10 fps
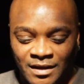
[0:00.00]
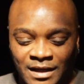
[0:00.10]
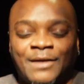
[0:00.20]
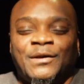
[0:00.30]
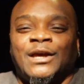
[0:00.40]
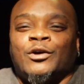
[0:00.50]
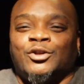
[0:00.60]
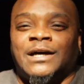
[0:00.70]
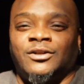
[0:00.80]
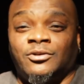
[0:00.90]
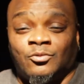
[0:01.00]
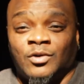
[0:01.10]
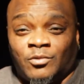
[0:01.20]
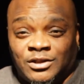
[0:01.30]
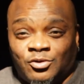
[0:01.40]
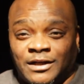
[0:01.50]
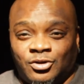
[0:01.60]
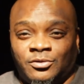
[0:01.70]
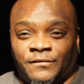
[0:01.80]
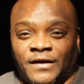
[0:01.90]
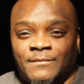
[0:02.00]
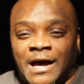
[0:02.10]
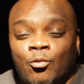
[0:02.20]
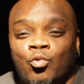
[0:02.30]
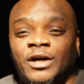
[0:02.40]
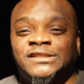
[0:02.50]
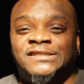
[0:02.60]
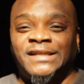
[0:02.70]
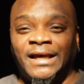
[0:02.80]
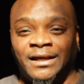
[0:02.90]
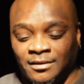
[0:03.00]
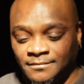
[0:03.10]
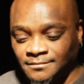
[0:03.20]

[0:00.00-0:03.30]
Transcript: And what do I do? What do I do, fam? I want to say,